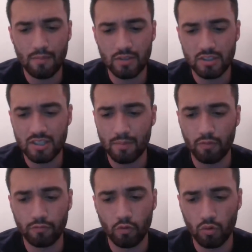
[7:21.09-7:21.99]
As I said
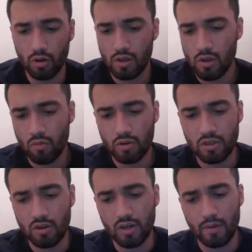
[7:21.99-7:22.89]
before, we're
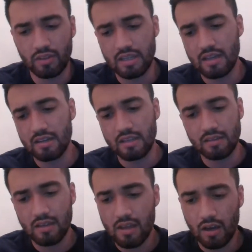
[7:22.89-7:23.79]
talking about the ending
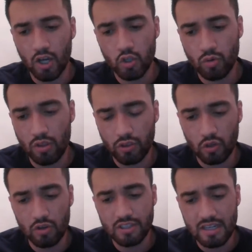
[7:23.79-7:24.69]
113 to
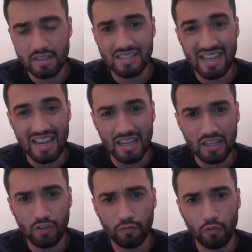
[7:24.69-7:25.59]

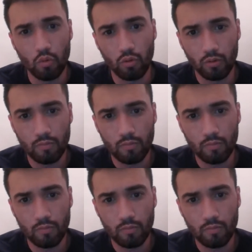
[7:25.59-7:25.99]
84.